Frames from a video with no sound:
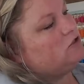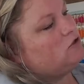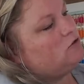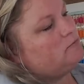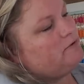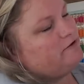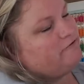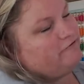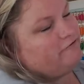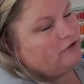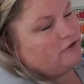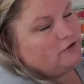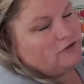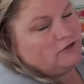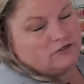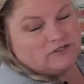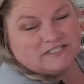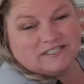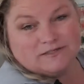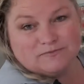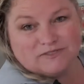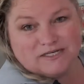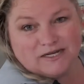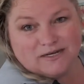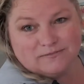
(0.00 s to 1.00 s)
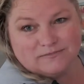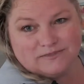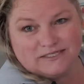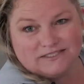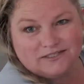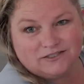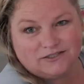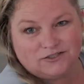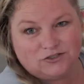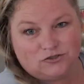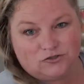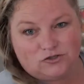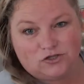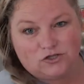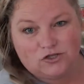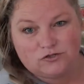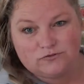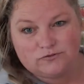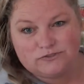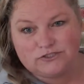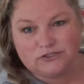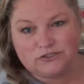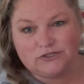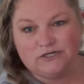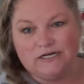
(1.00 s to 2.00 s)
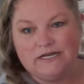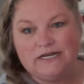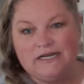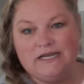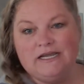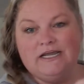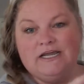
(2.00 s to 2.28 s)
bit further, sometimes it's a little closer.